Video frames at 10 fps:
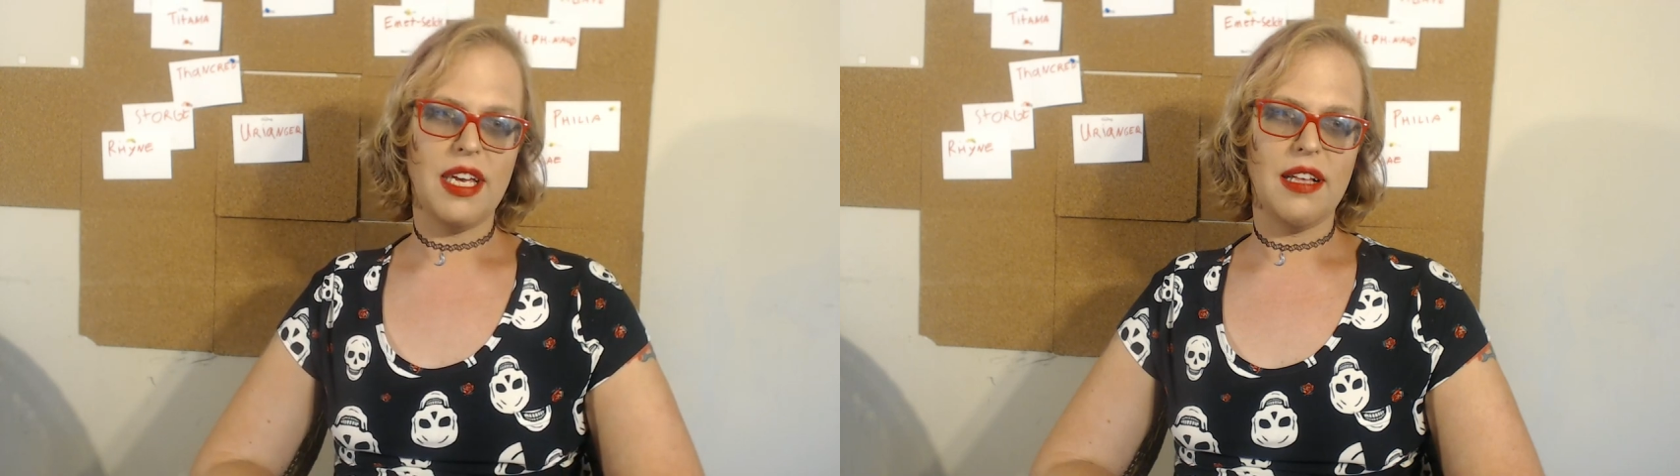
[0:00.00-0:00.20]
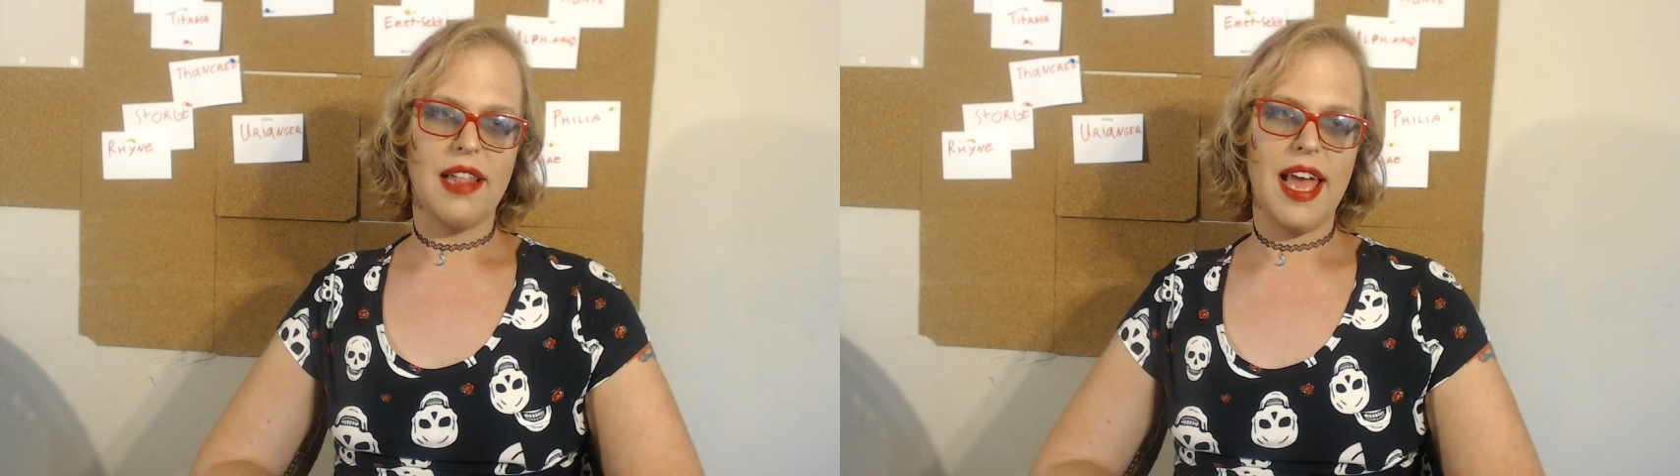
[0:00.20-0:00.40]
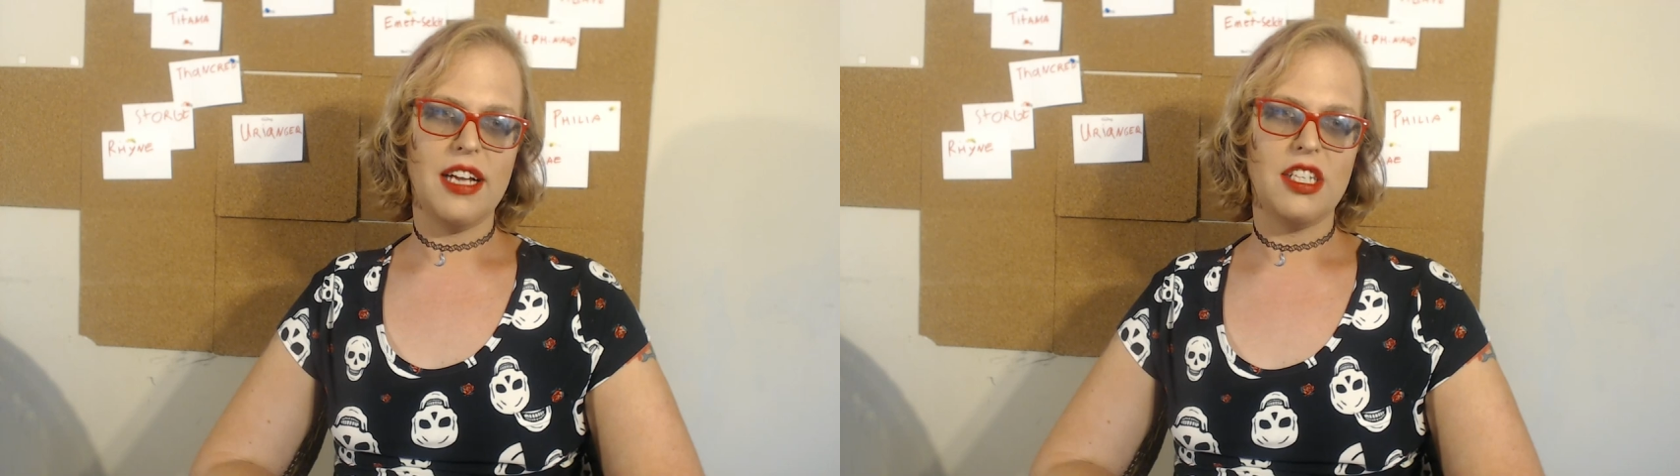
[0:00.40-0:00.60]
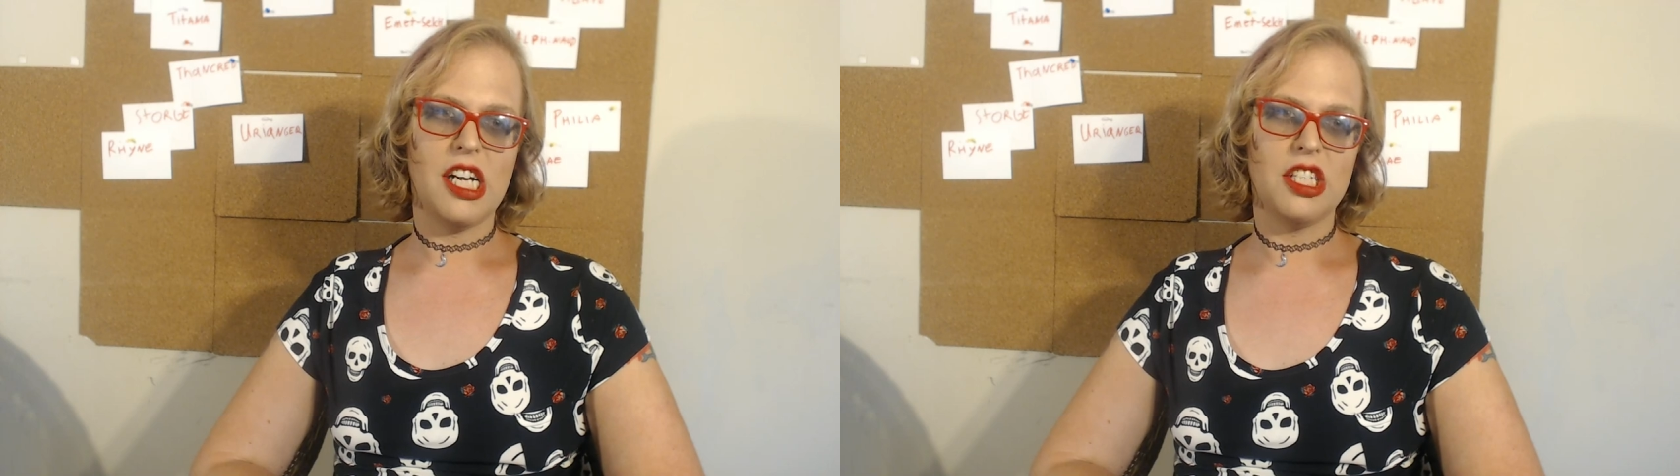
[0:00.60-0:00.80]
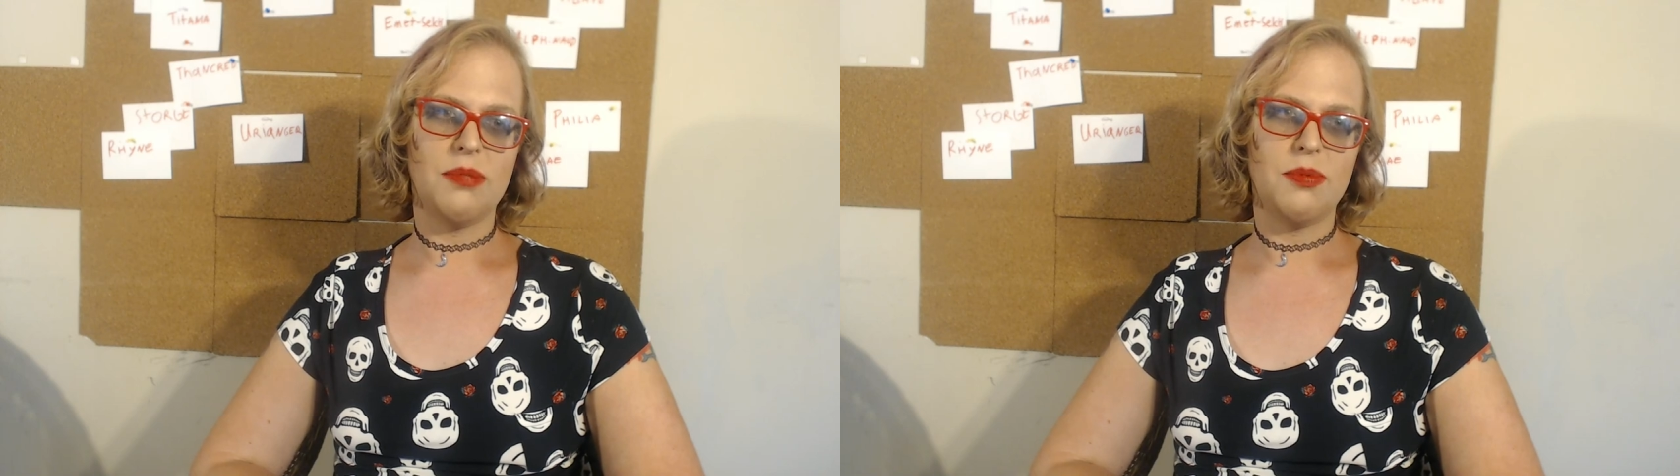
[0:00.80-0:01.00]
Like, share,
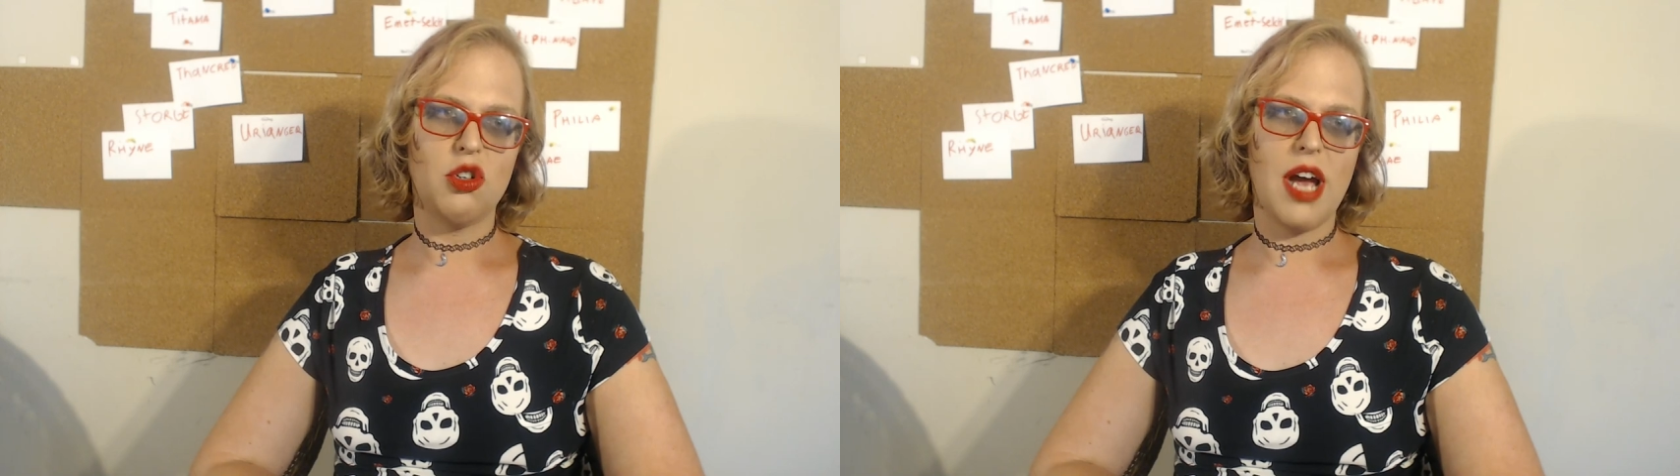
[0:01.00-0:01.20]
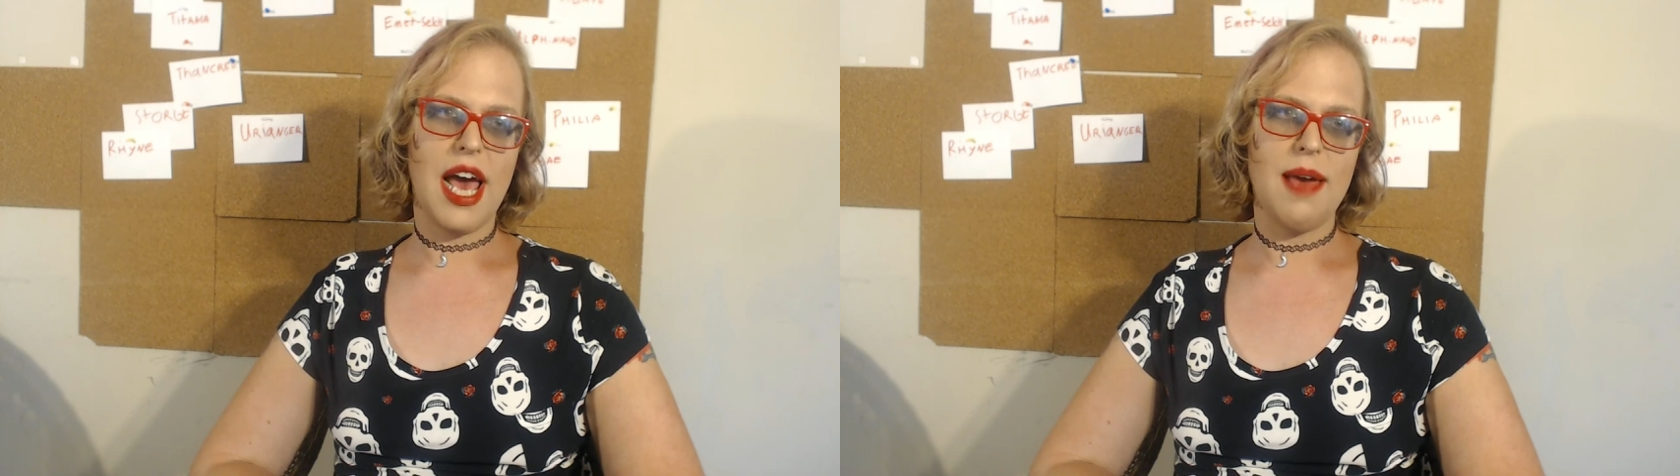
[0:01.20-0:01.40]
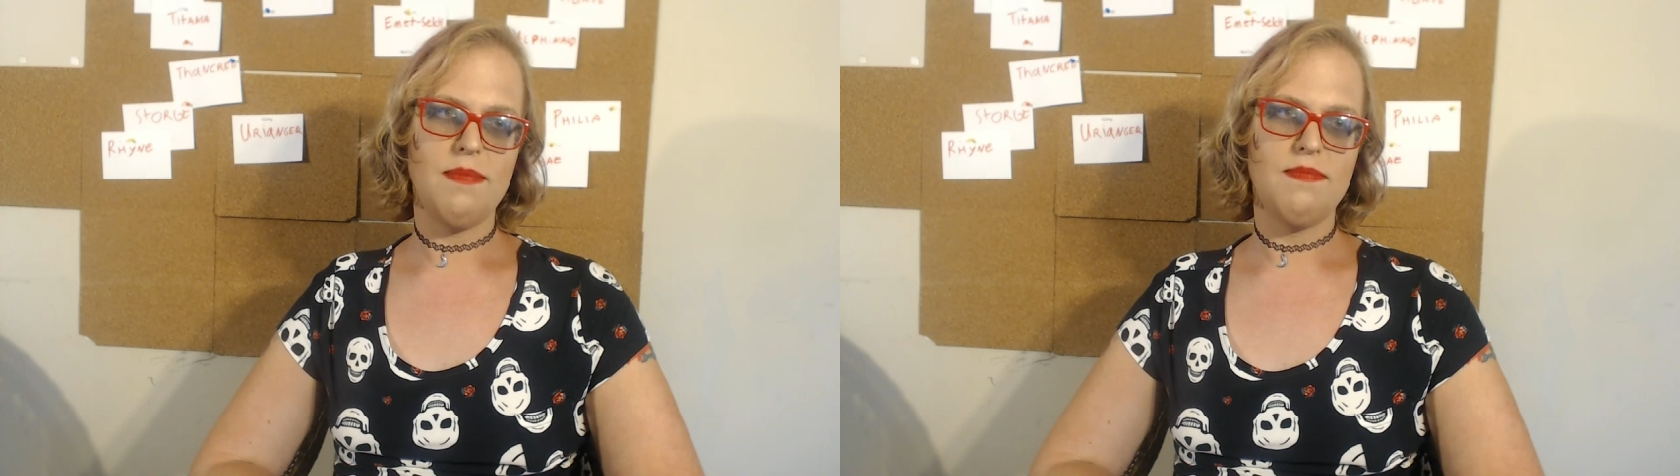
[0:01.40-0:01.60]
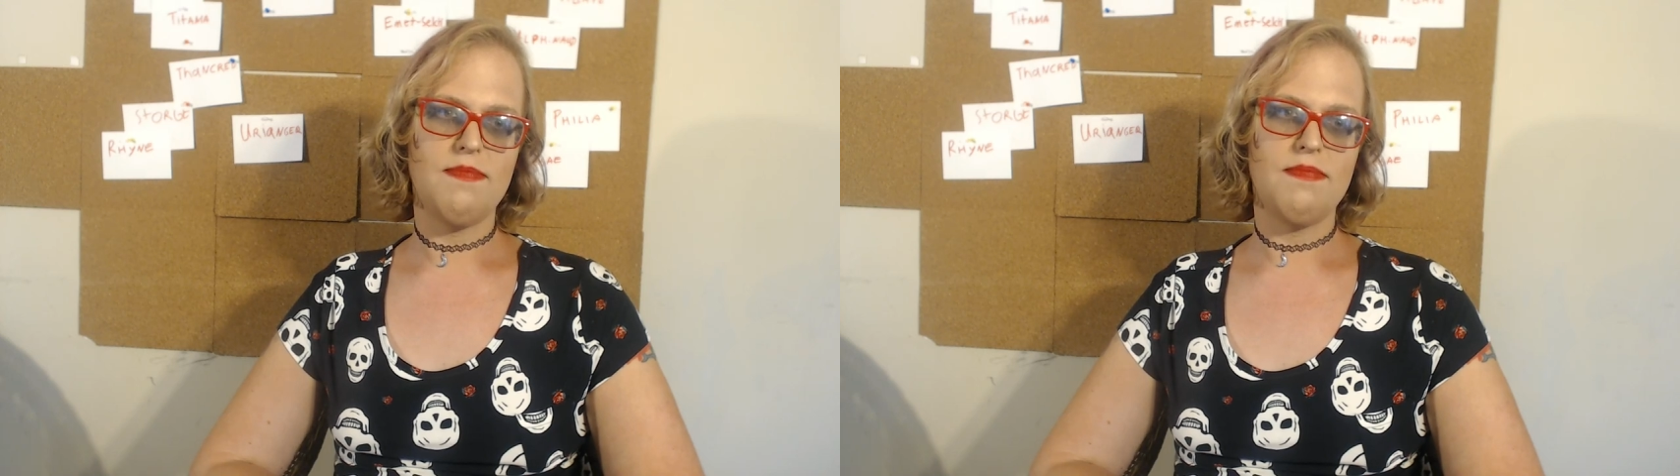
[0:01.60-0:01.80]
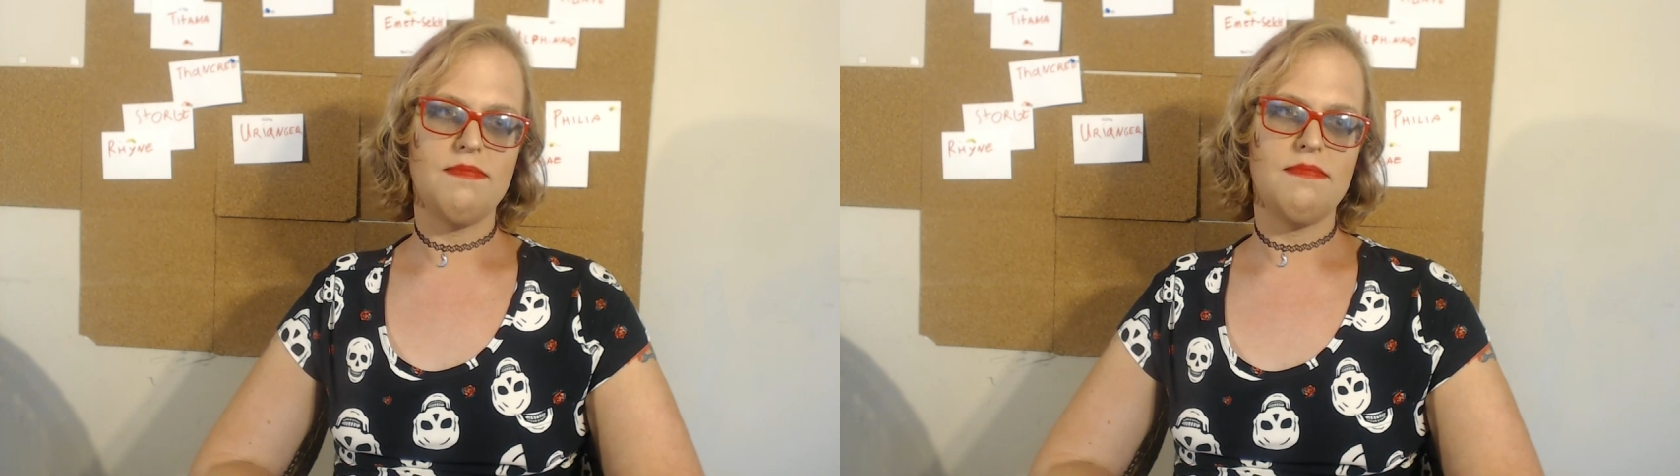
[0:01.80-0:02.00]
subscribe,
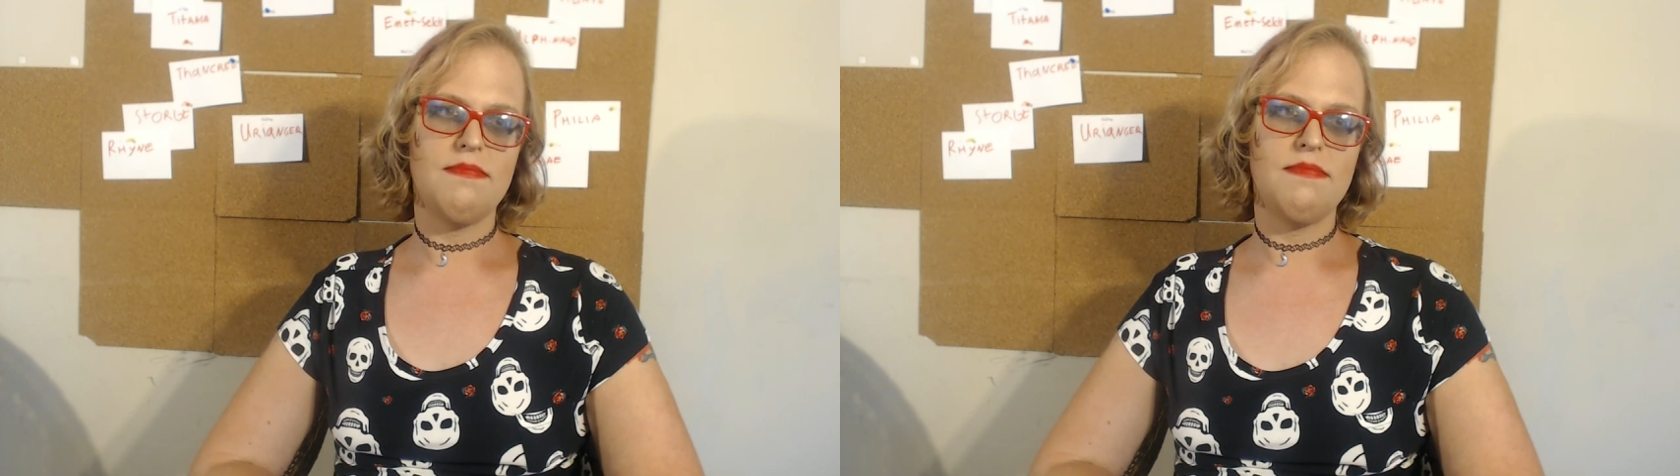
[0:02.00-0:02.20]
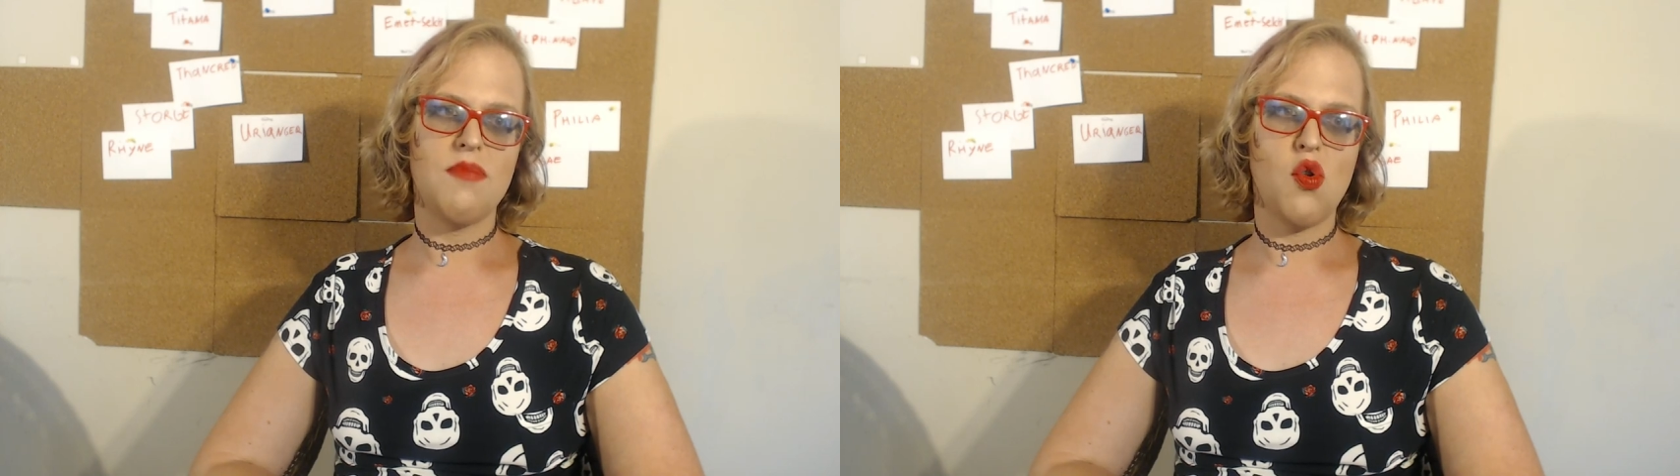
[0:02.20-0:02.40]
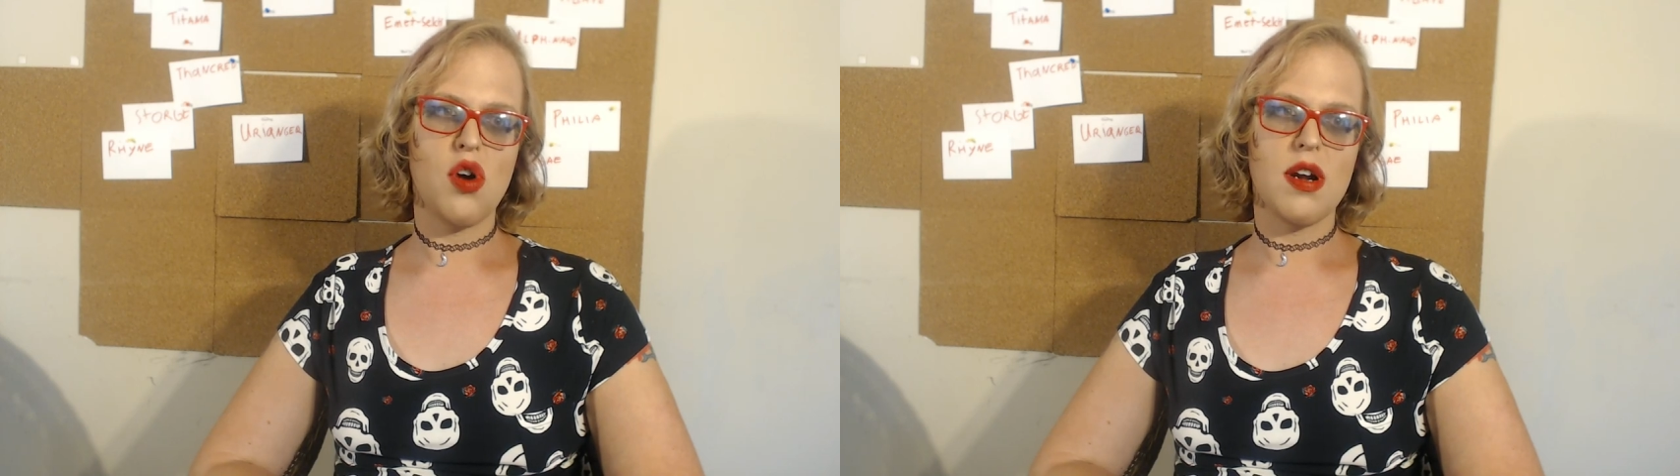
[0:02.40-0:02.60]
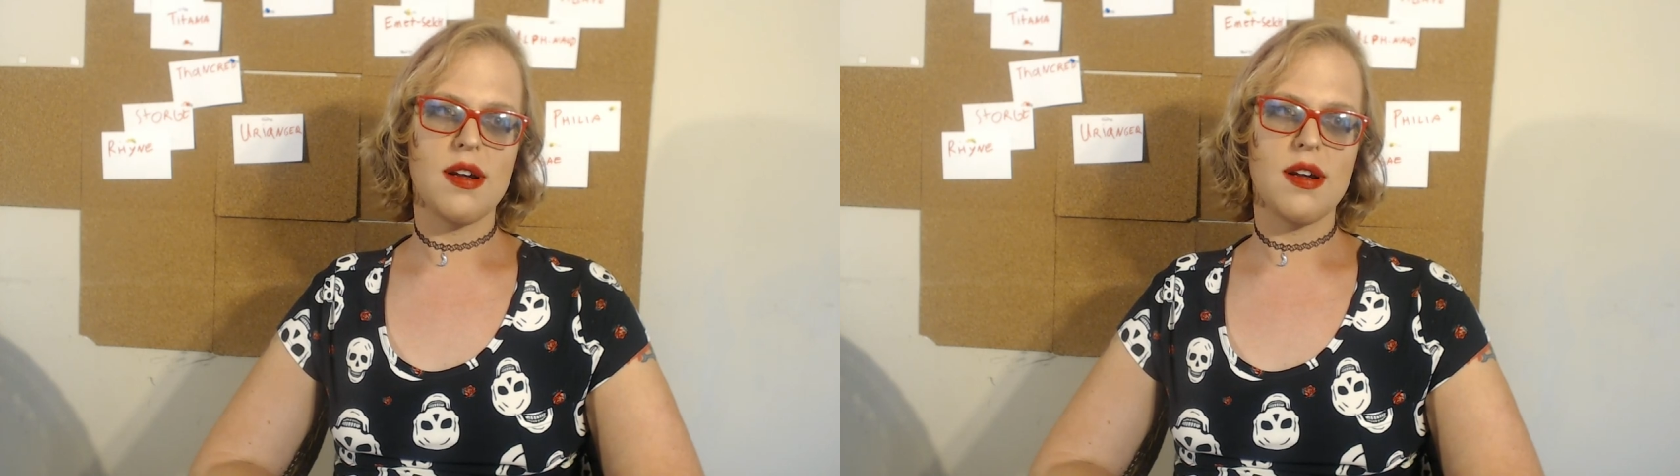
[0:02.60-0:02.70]
or